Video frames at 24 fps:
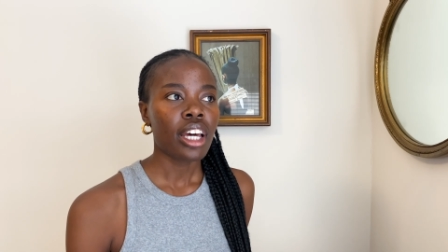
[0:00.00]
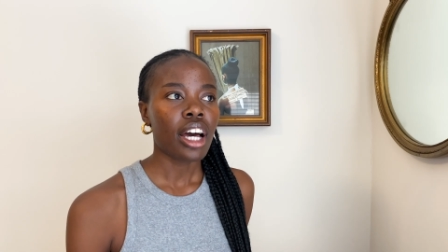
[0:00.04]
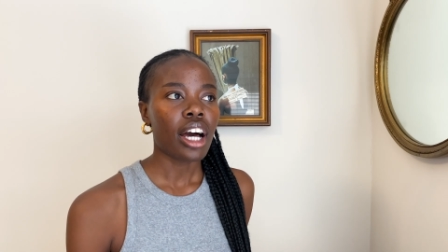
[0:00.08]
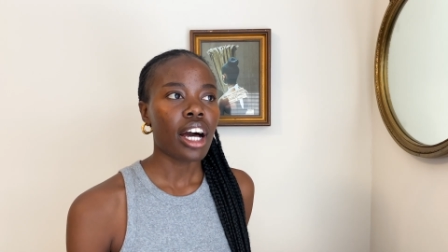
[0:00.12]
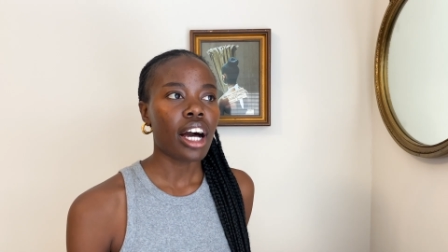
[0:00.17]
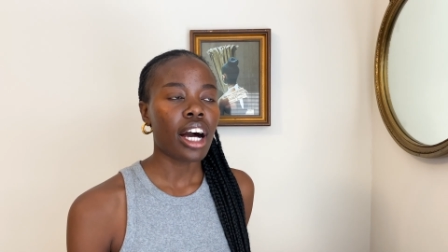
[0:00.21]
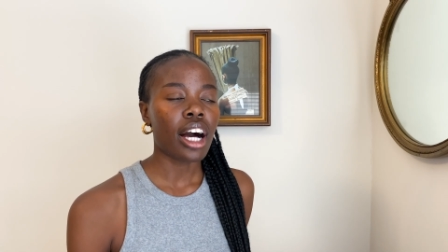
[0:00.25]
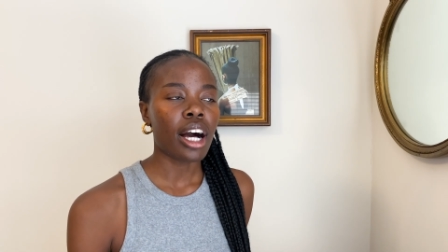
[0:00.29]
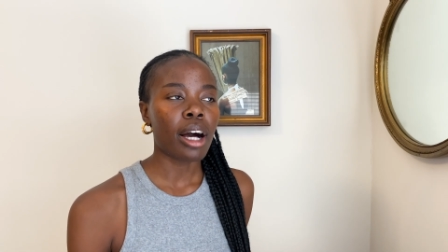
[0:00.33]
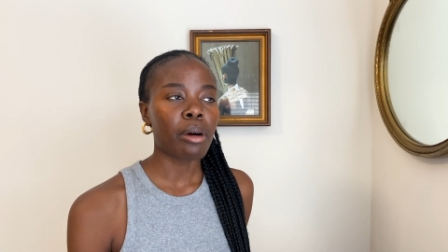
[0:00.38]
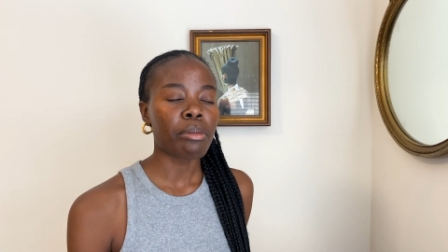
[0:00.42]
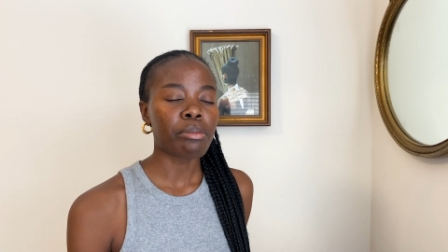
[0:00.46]

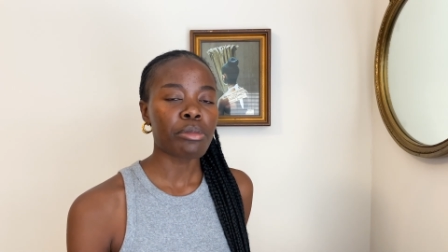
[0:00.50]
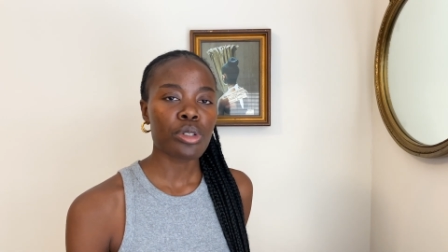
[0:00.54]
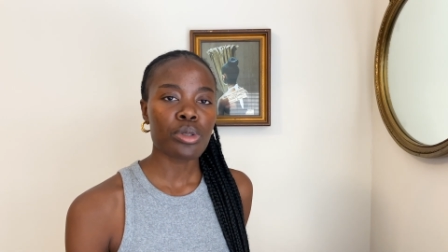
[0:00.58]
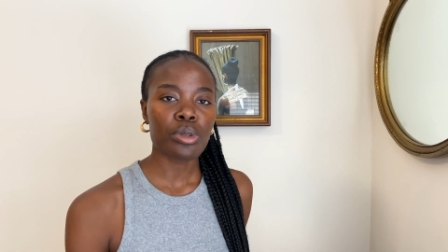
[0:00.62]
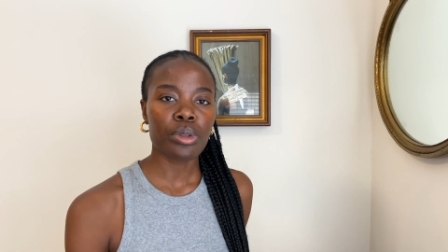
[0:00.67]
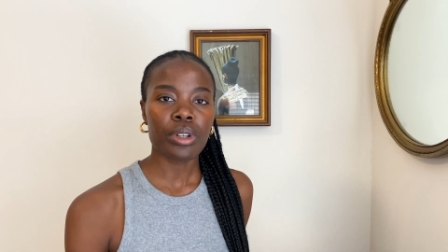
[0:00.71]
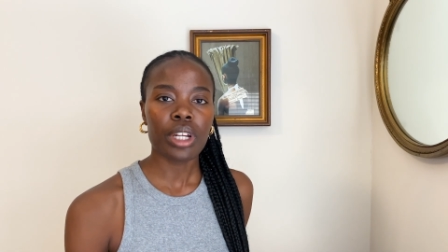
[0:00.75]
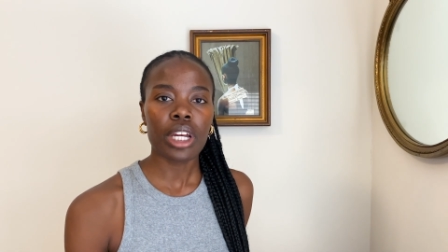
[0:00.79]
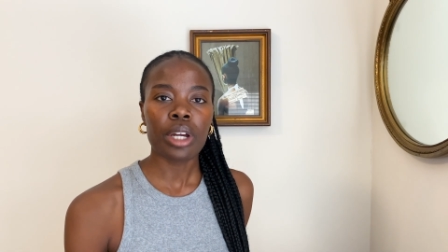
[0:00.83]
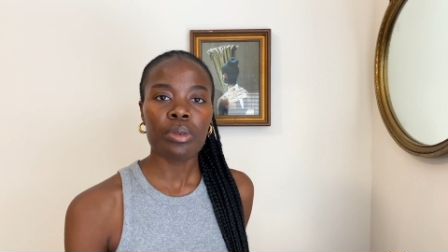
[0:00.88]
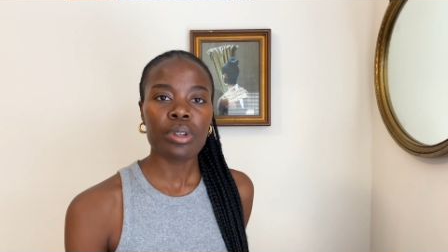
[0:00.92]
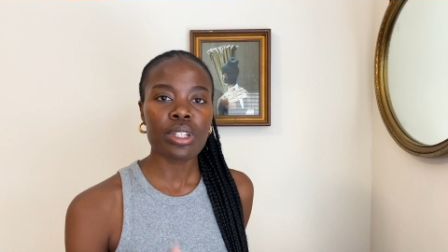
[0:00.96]
um,
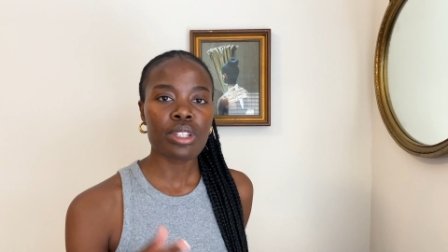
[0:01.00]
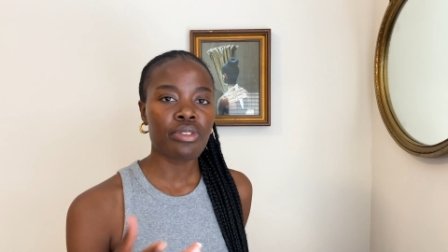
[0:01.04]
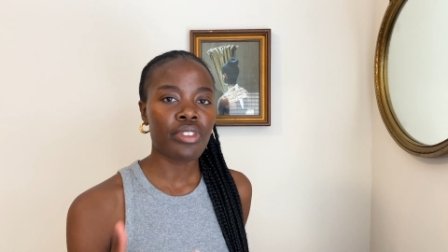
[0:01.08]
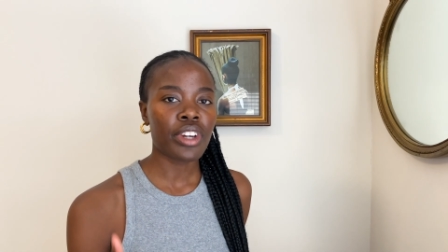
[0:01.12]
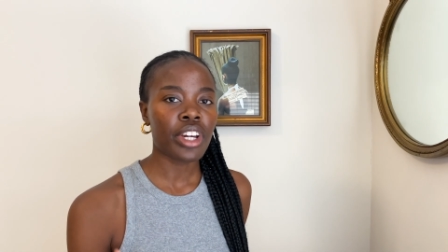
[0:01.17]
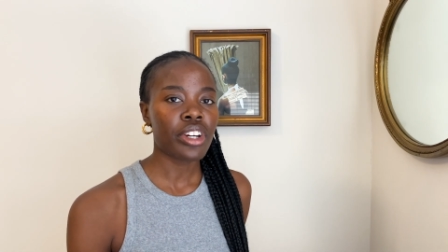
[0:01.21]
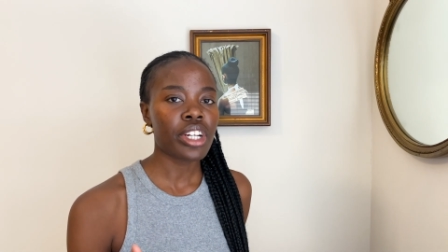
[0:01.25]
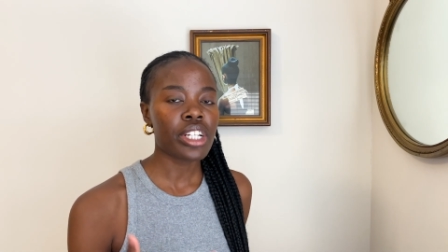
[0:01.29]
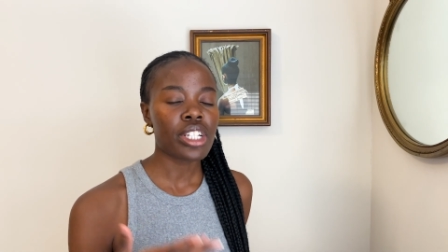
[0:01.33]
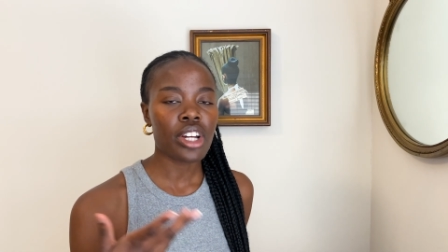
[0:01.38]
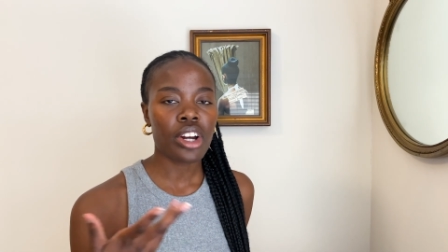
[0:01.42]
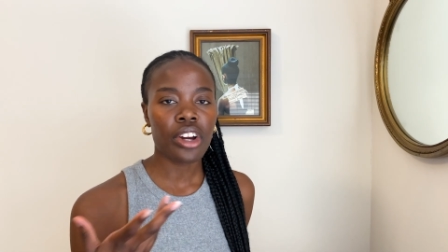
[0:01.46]
sort it was
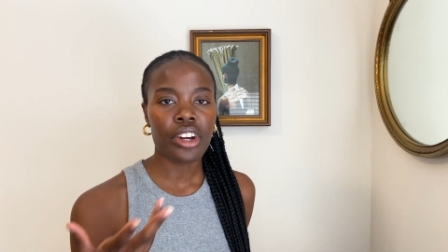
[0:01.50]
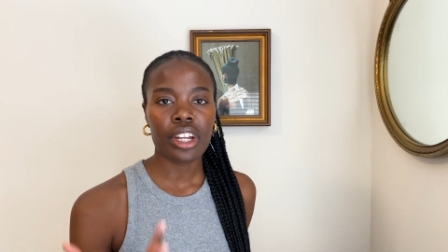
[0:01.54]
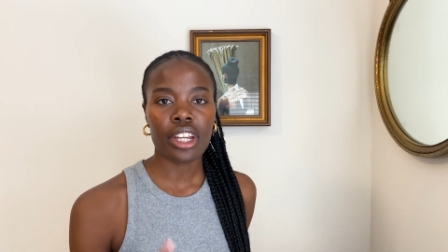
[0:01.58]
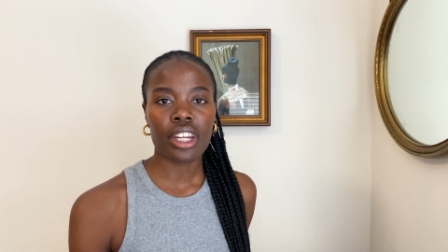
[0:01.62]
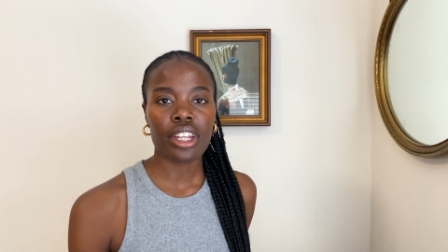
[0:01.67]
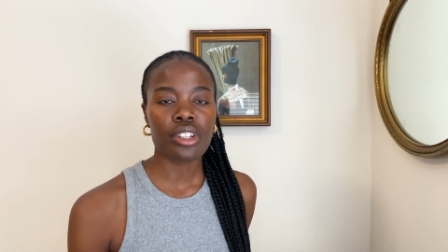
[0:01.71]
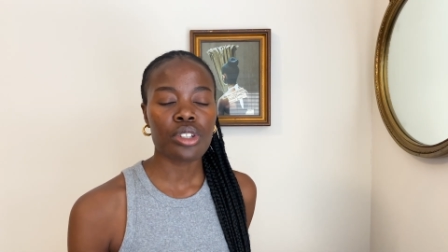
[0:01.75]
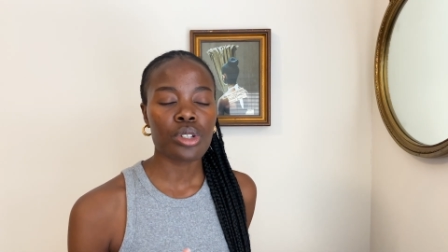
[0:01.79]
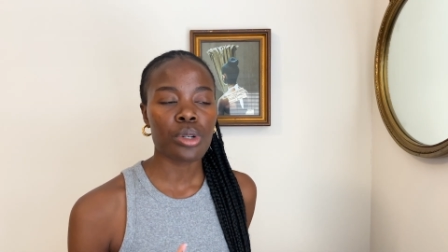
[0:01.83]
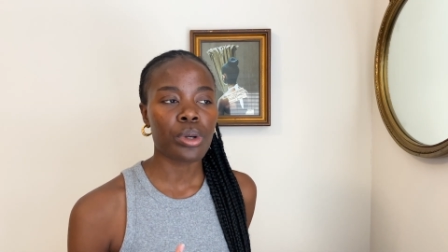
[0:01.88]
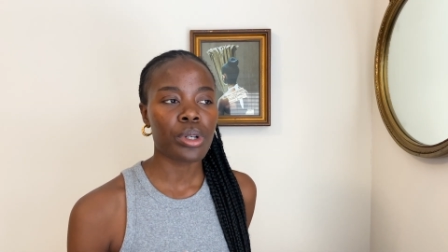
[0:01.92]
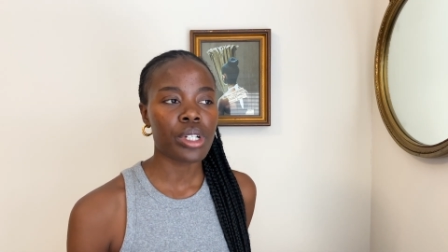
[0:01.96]
very
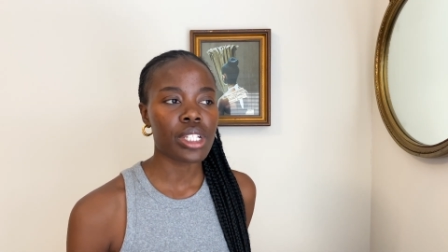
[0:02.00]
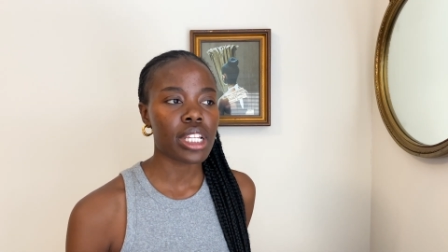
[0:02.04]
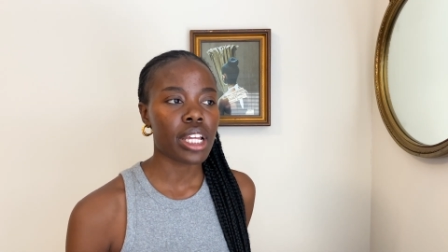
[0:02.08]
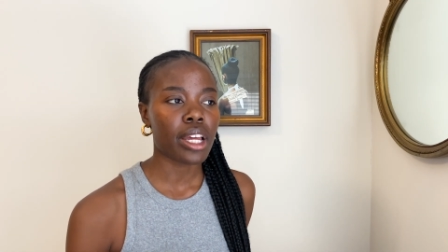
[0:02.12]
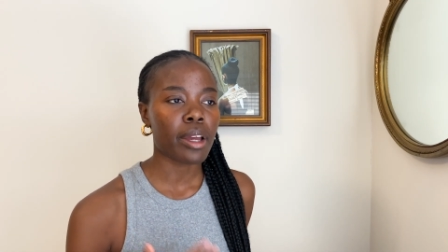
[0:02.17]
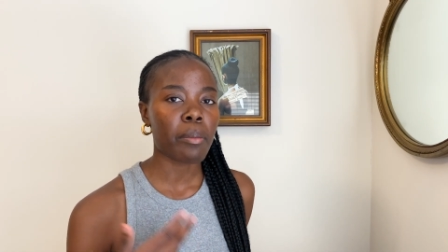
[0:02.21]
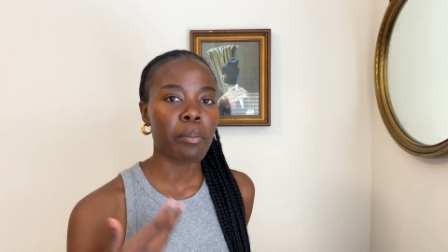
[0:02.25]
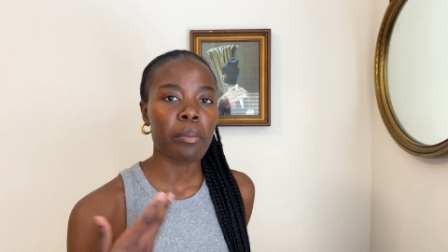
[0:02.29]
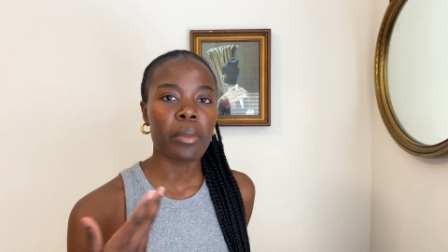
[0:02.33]
targeted towards like